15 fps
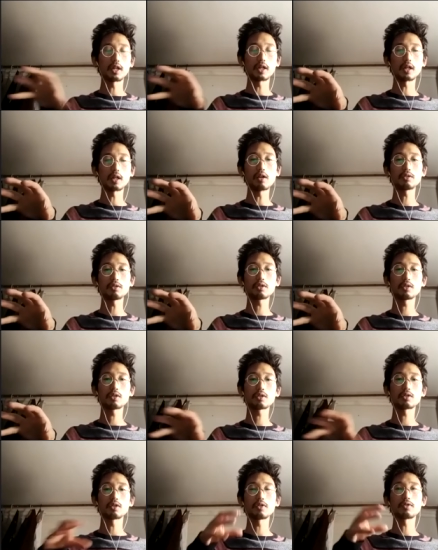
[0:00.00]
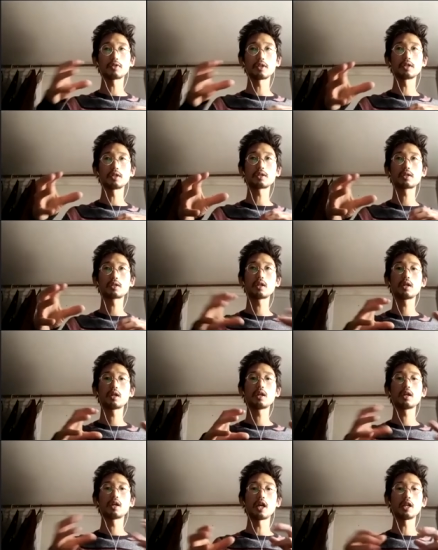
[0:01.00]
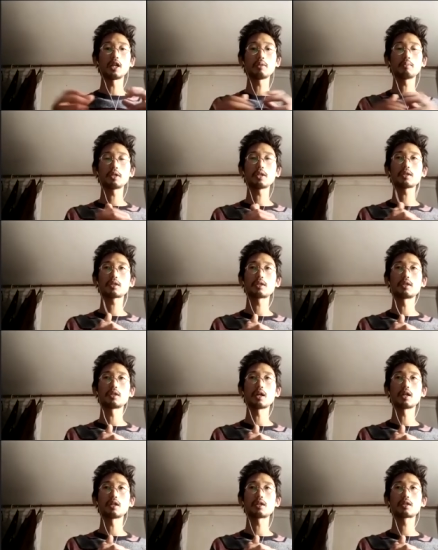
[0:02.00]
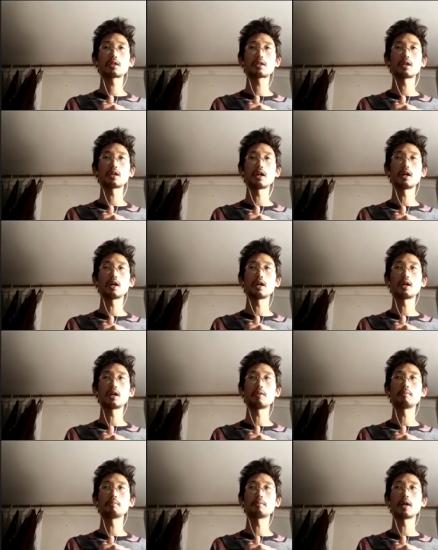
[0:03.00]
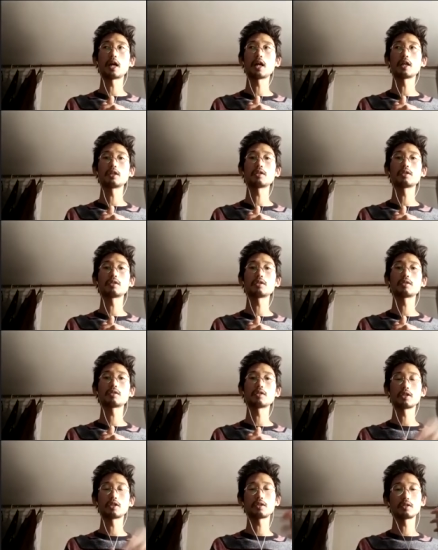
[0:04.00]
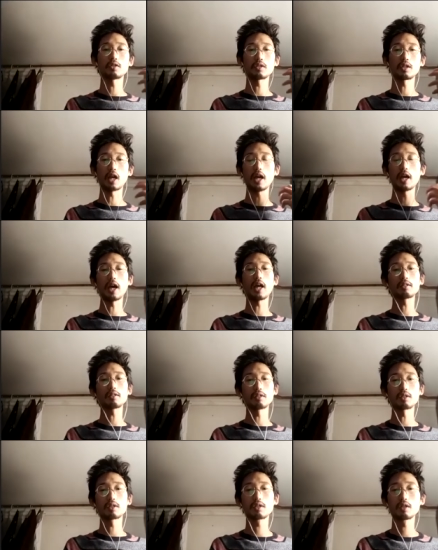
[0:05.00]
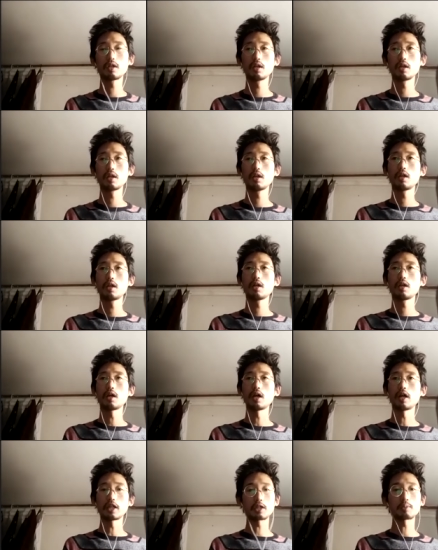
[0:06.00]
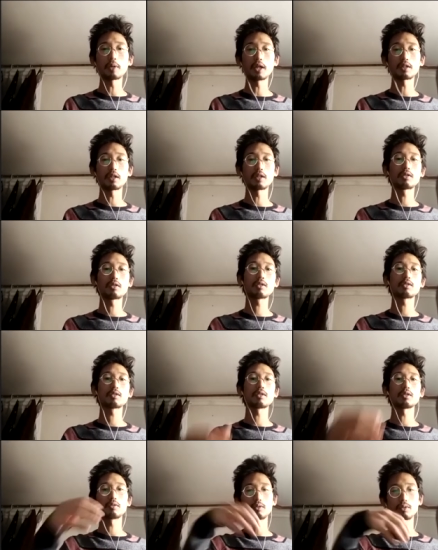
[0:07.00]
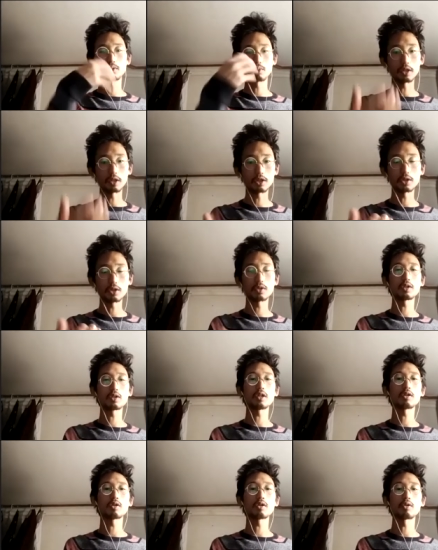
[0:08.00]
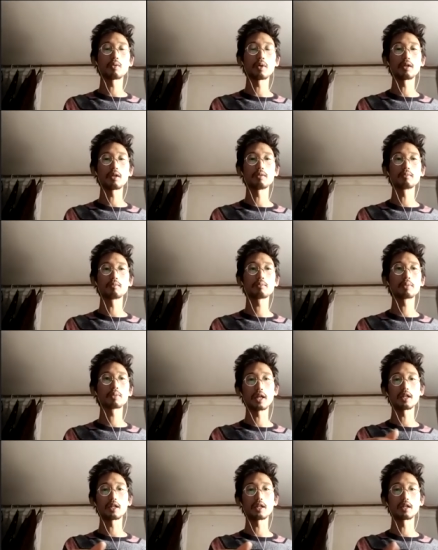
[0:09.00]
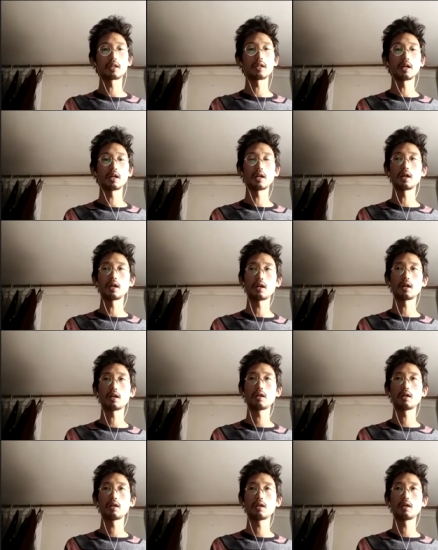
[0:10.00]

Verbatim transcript: encounters or different elements that um, I didn't, I hadn't uh, expected um, when shooting or when planning uh,